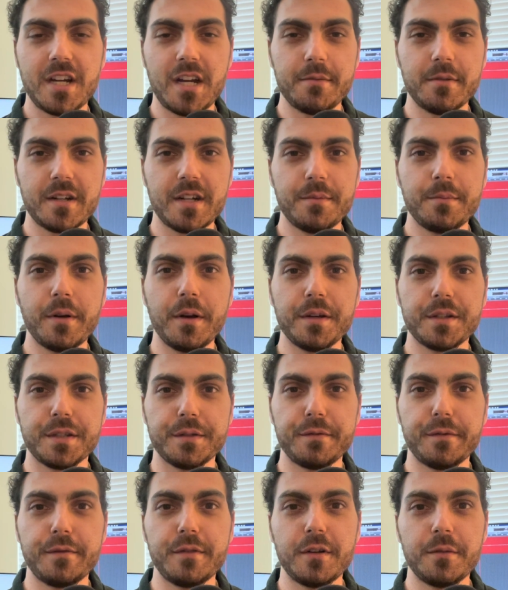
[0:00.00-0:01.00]
I'm a composer
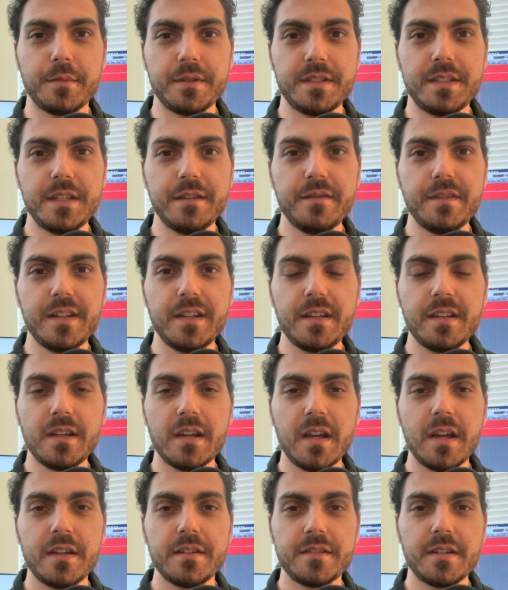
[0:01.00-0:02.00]
for film and TV.
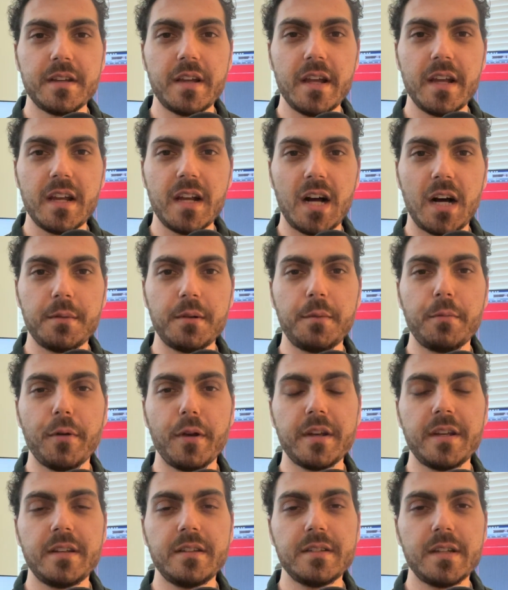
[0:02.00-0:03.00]
Today, I'll be
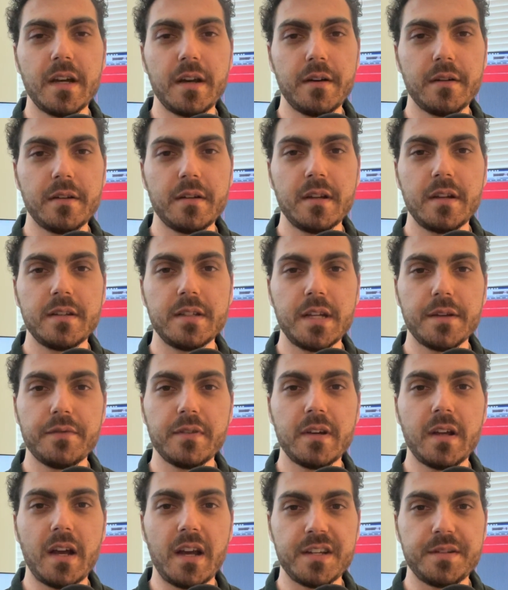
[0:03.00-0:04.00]
breaking down
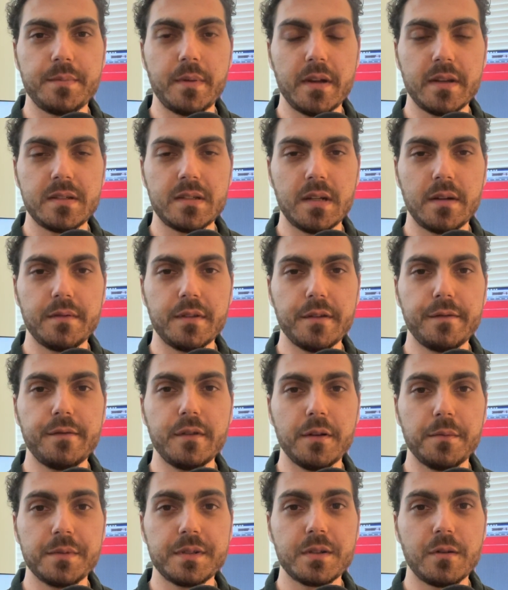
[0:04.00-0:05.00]
different aspects of the
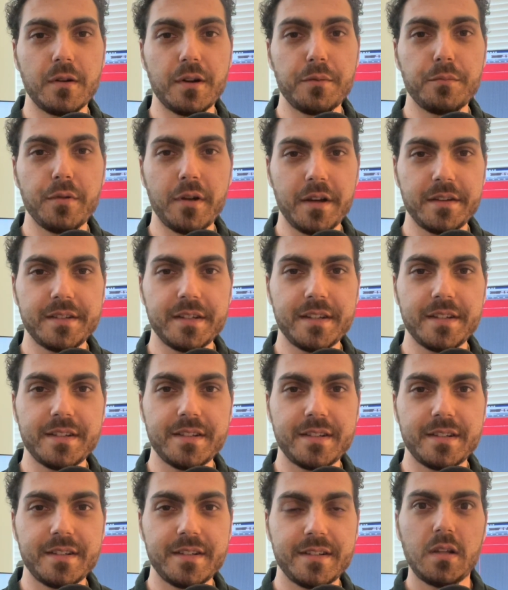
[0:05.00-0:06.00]
film scoring
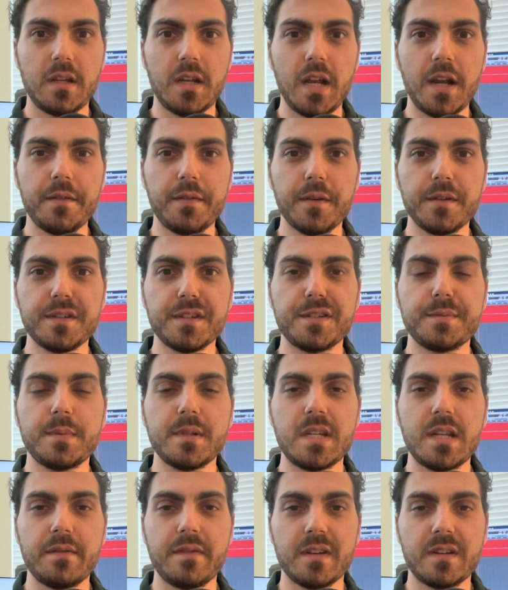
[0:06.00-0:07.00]
process. If there's a
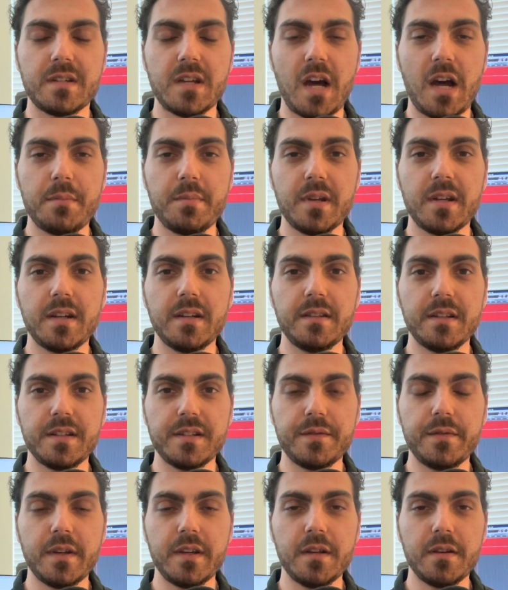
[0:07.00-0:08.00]
specific topic in
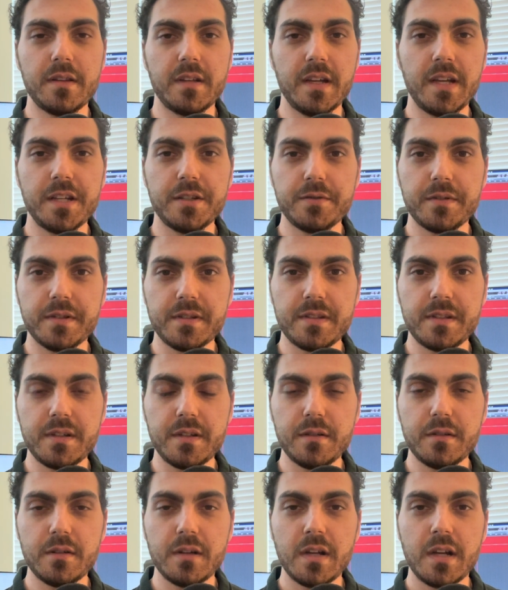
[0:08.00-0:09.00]
this video that interests
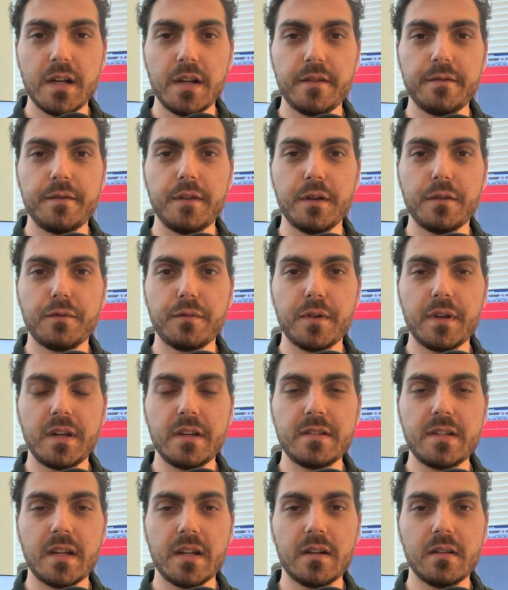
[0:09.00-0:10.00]
you, feel free to
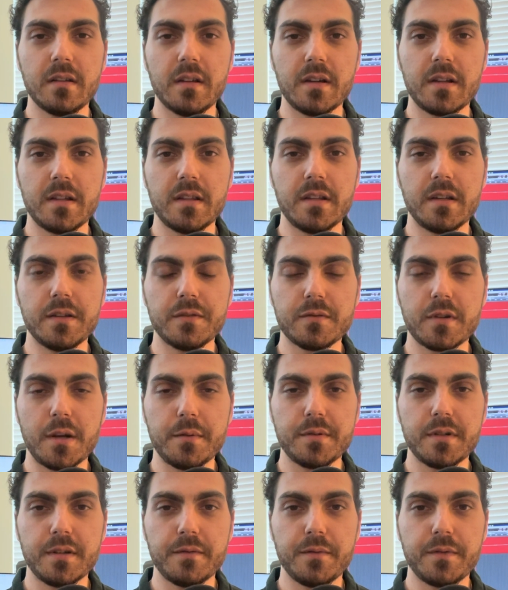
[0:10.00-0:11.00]
take a look at the
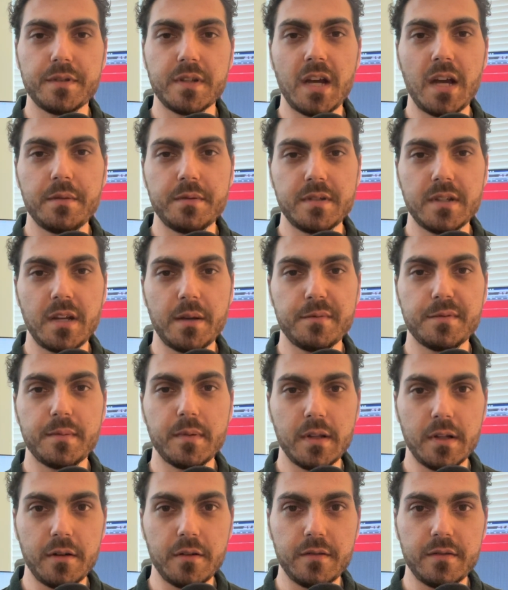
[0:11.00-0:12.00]
description for timestamps
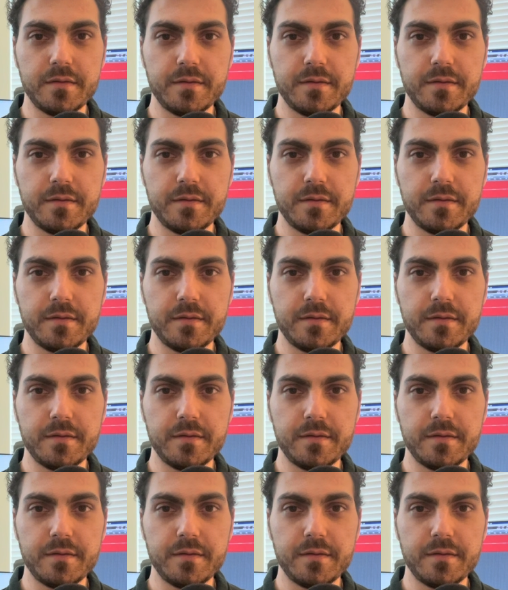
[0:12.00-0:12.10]
below.